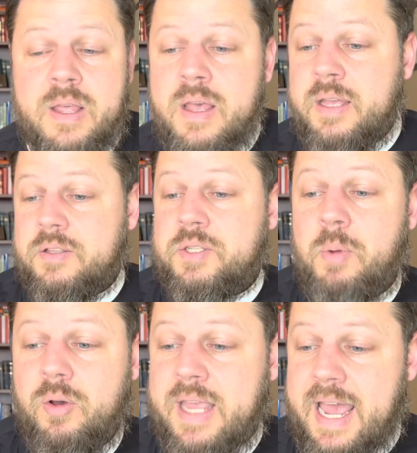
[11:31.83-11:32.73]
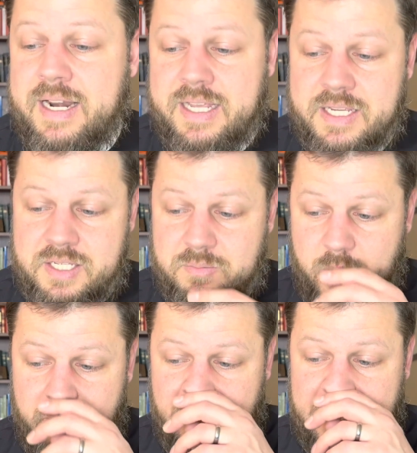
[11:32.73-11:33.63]
In the small catechism,
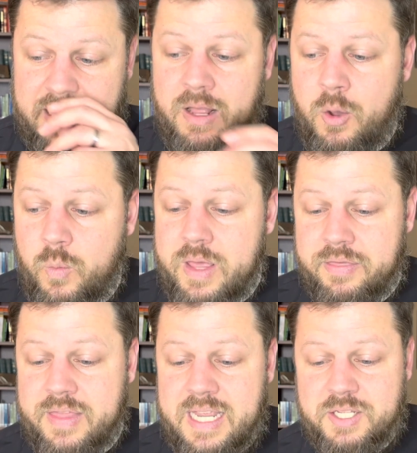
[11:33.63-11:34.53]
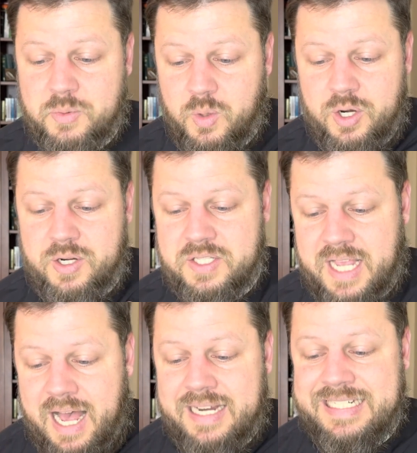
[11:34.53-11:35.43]
we read, with these words,
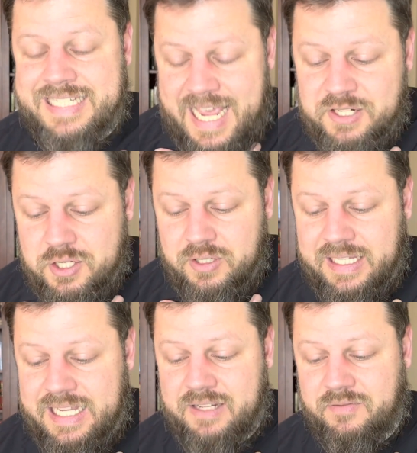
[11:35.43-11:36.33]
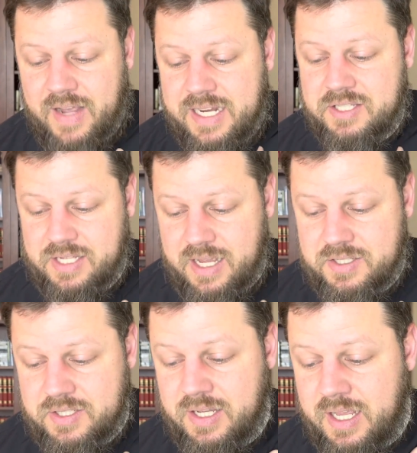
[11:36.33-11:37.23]
God tenderly invites
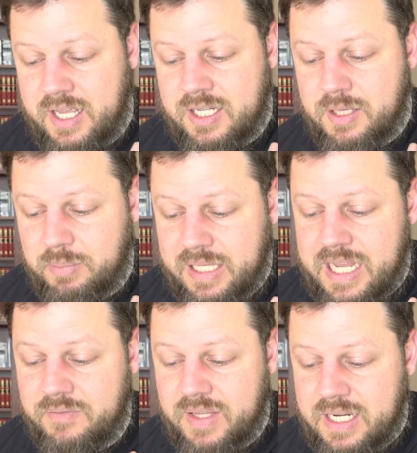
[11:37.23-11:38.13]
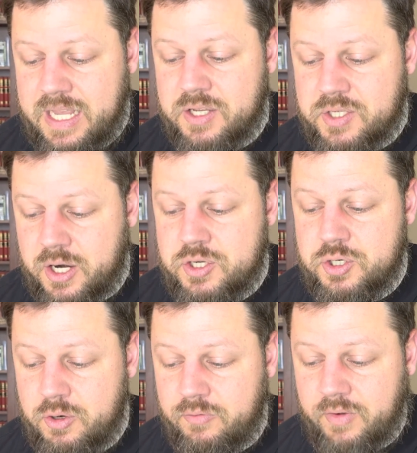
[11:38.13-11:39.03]
us to believe that he is our
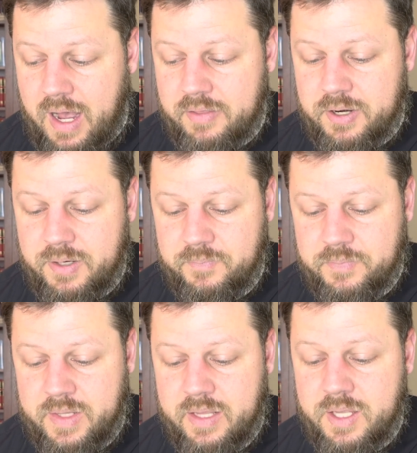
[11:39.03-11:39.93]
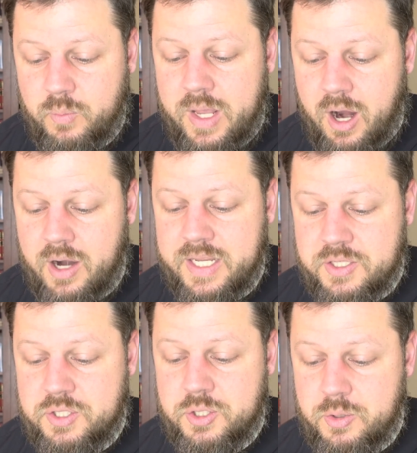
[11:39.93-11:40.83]
true father and that we are
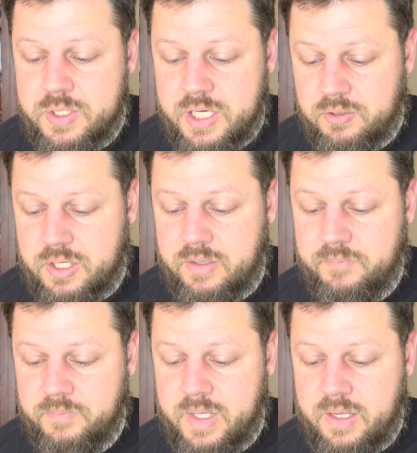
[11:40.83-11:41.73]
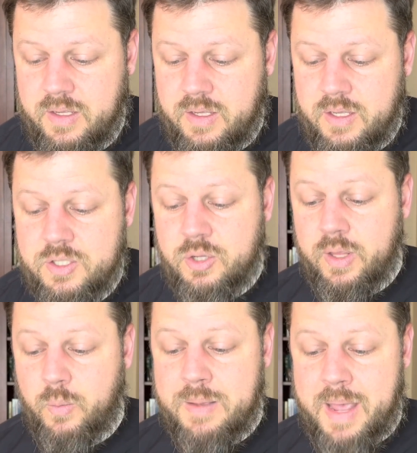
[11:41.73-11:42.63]
his true children, so
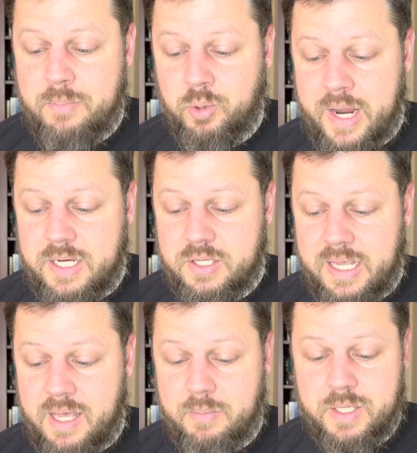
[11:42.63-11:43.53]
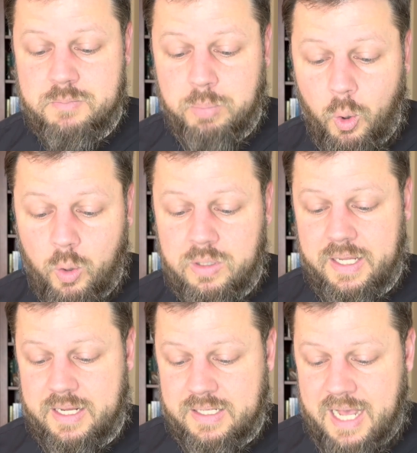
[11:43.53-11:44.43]
that we may pray to him as
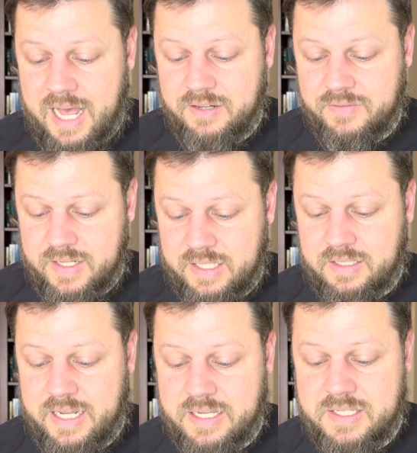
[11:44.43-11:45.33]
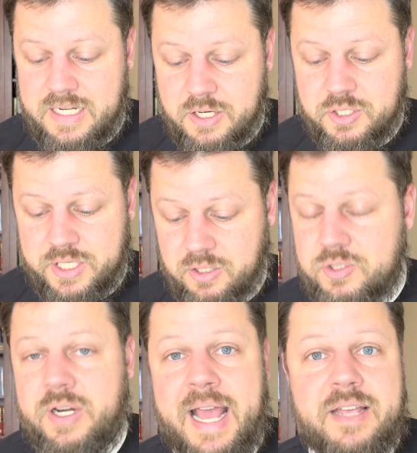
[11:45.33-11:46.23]
boldly and confidently as dear
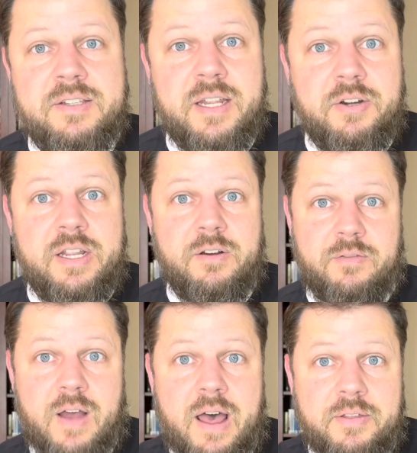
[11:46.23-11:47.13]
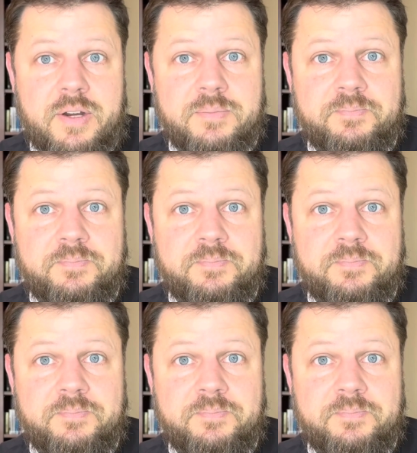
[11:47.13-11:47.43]
children ask their dear father.